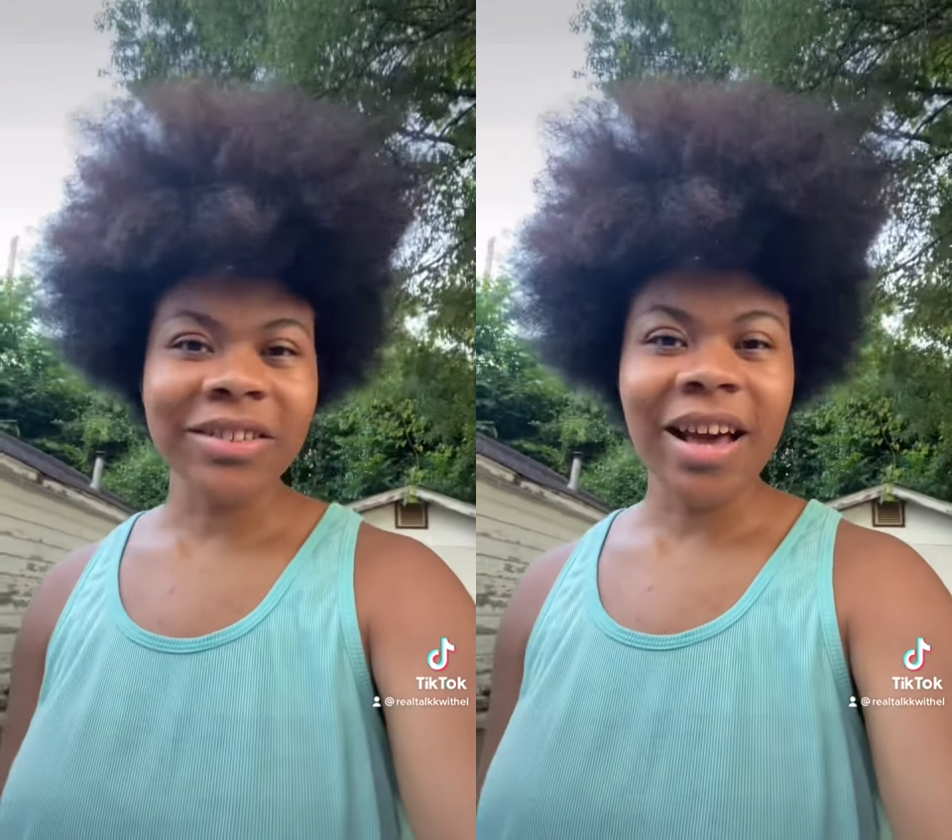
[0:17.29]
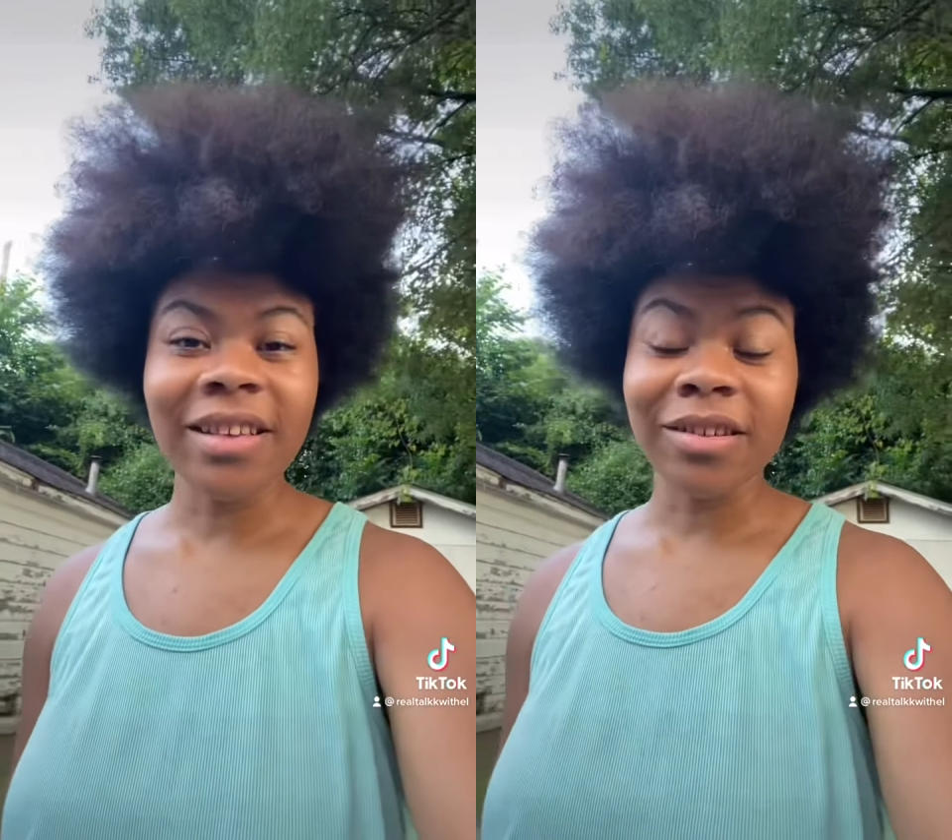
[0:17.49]

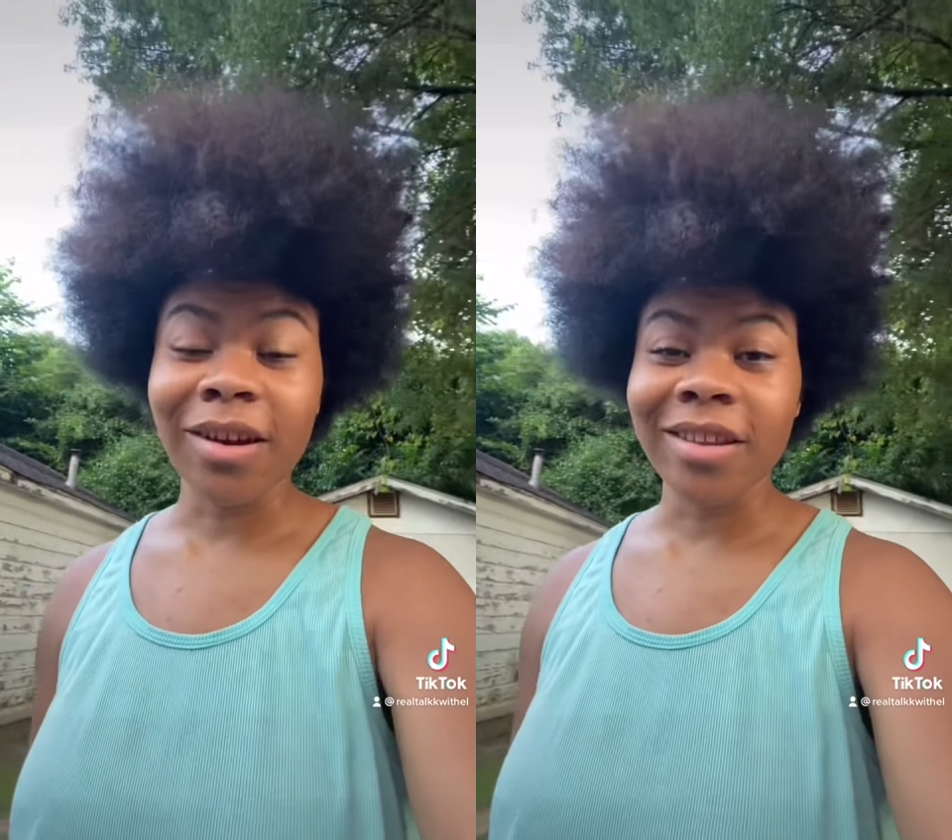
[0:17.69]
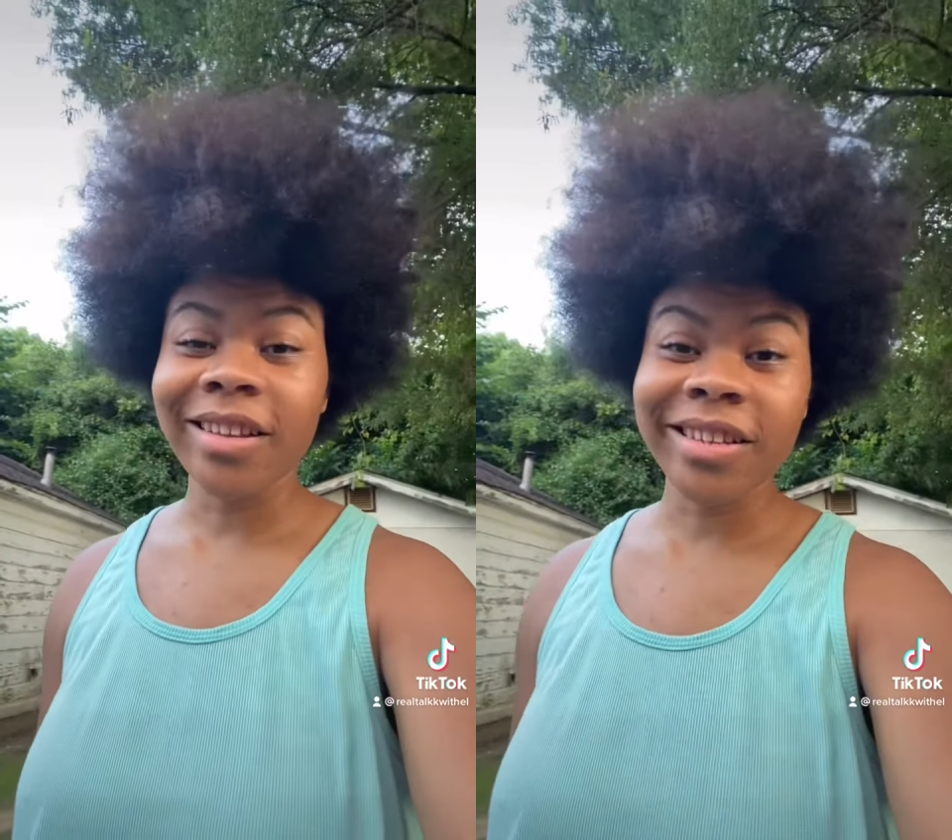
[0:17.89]
has an
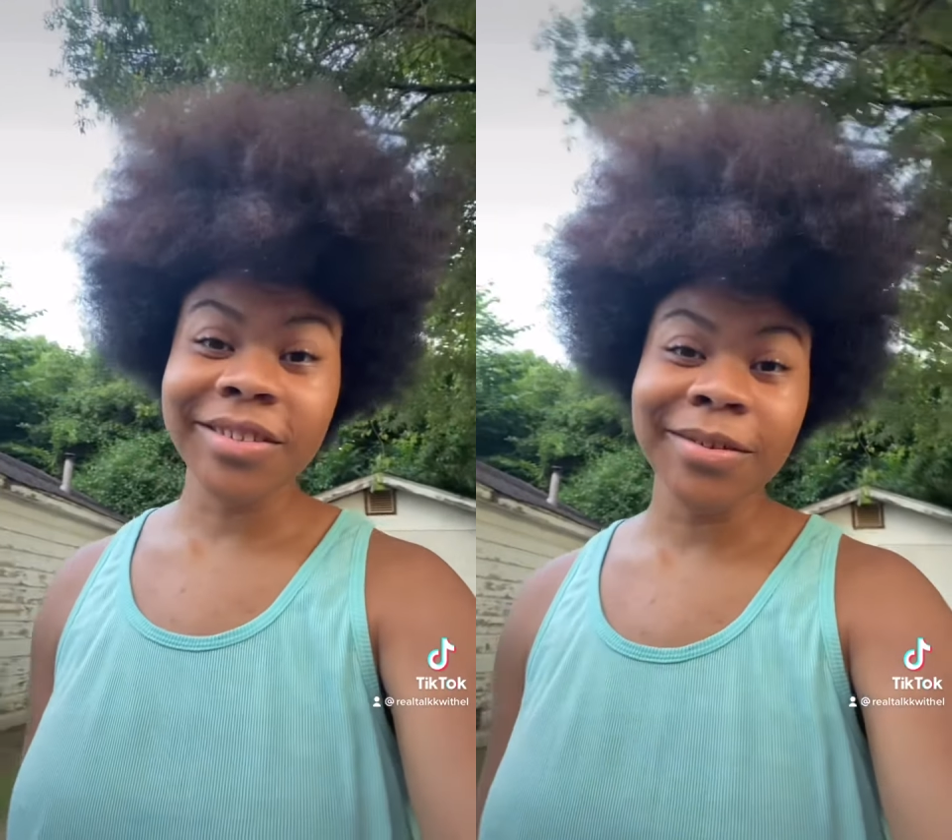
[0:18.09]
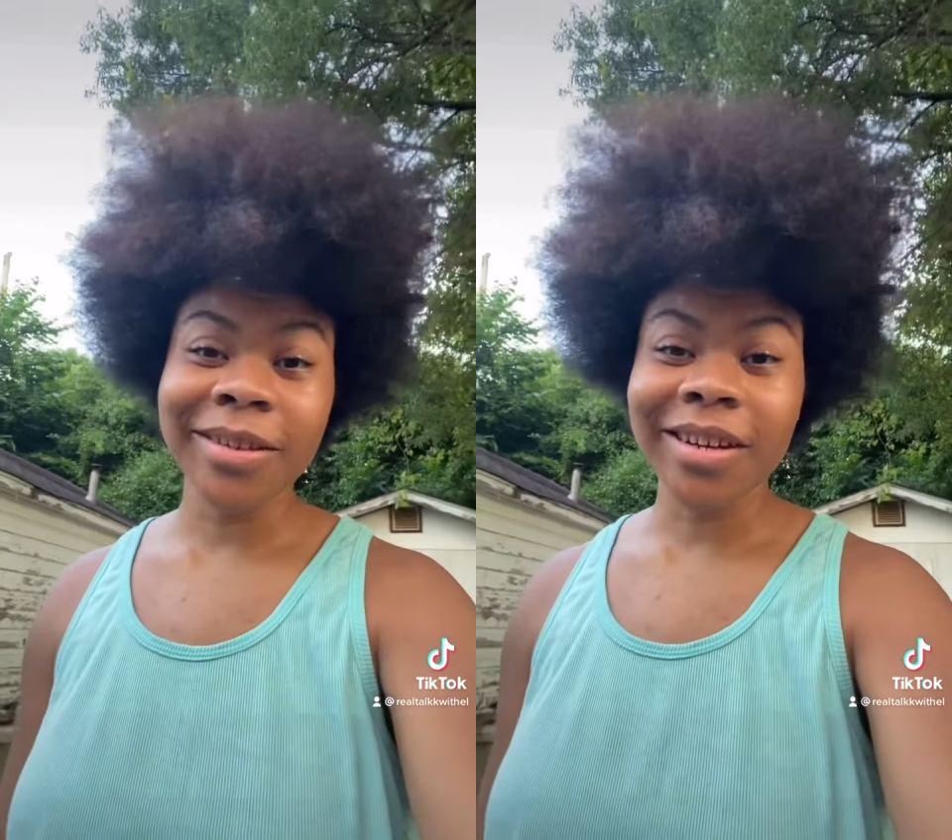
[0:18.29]
online
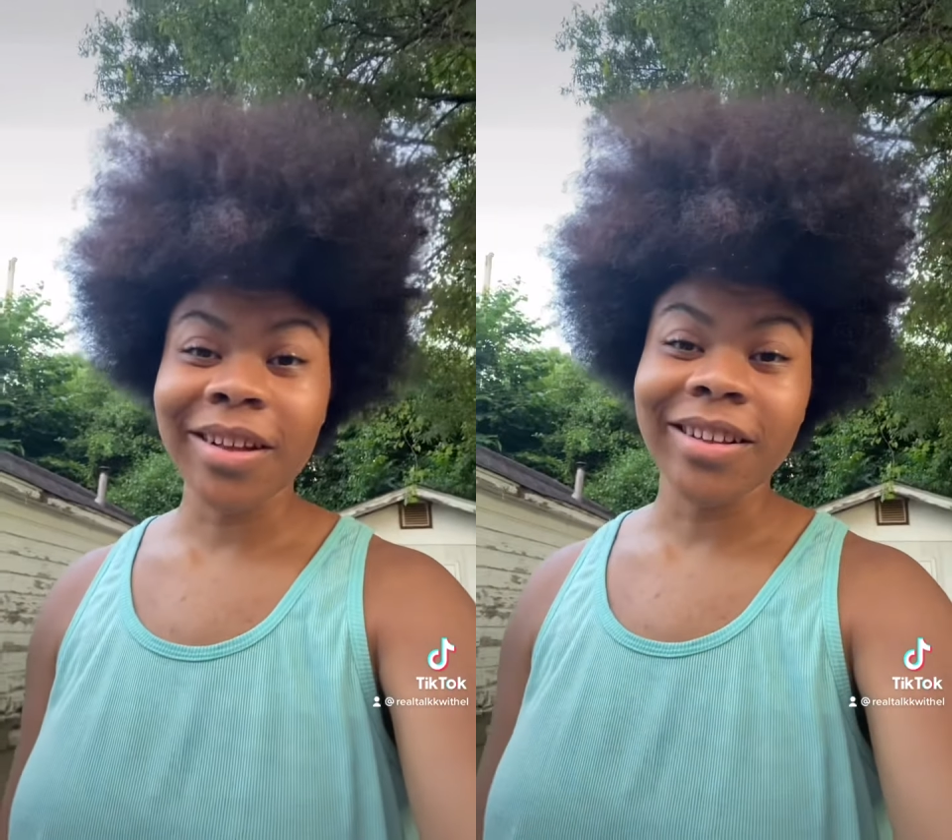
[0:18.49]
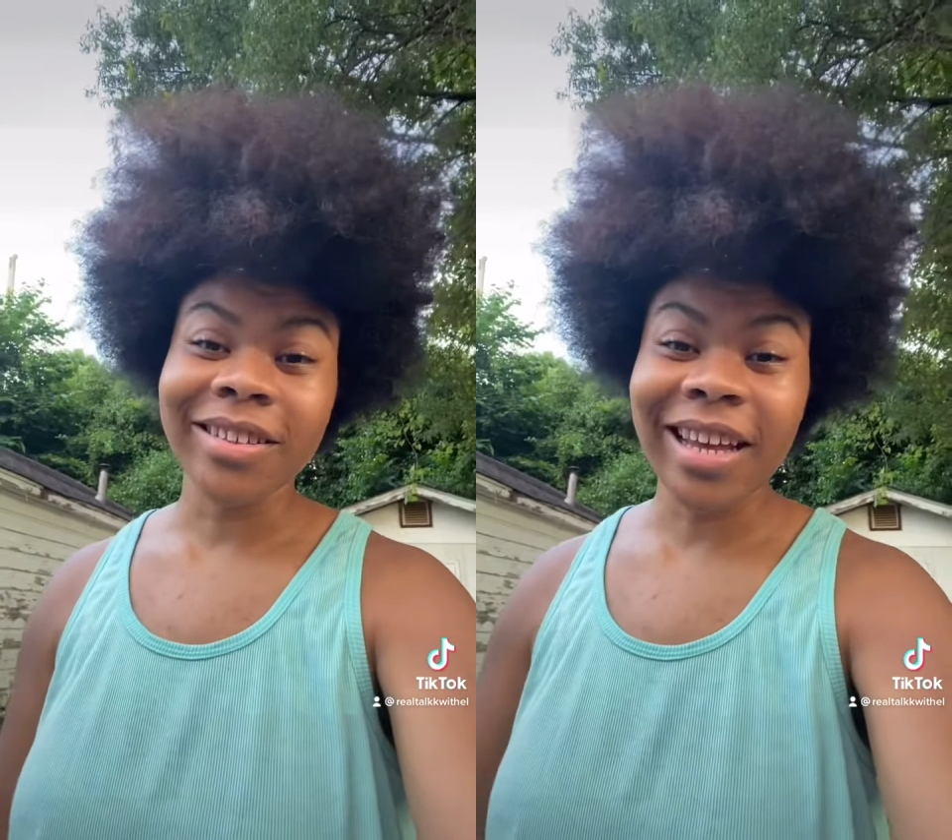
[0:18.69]
store called